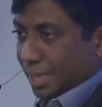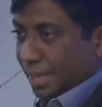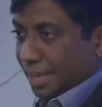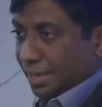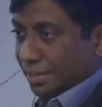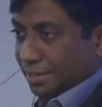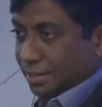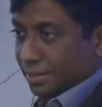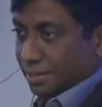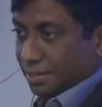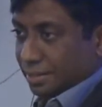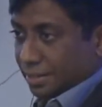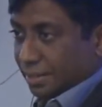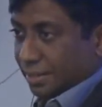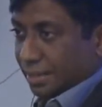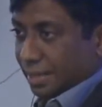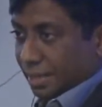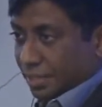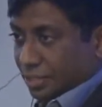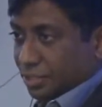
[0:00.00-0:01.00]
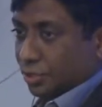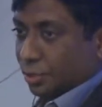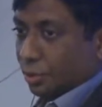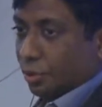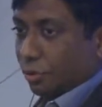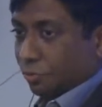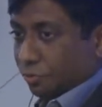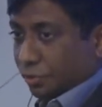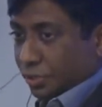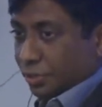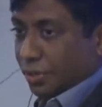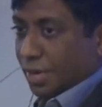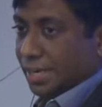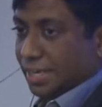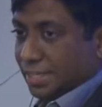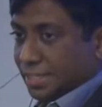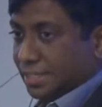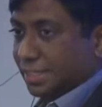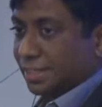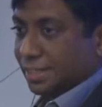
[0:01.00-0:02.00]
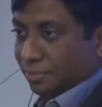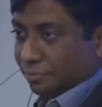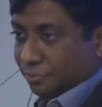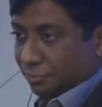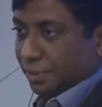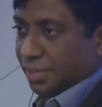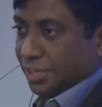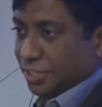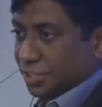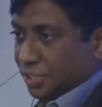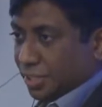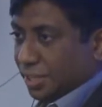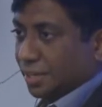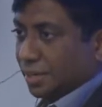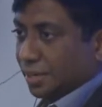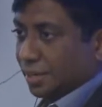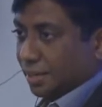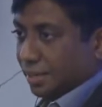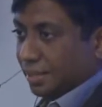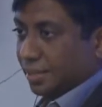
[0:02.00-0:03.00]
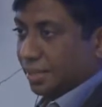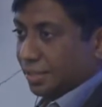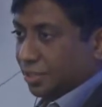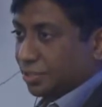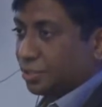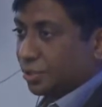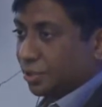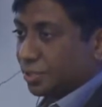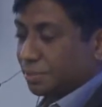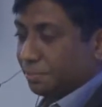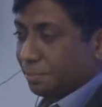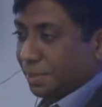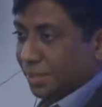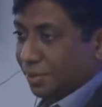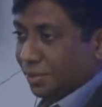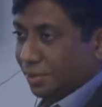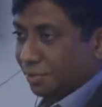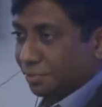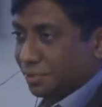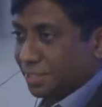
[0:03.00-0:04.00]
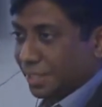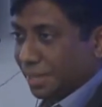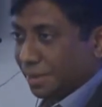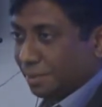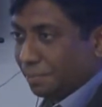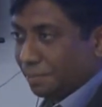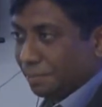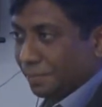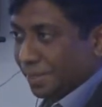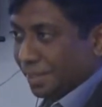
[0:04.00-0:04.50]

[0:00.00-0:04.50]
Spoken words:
and so overcredit and then finish in a shorter period of time.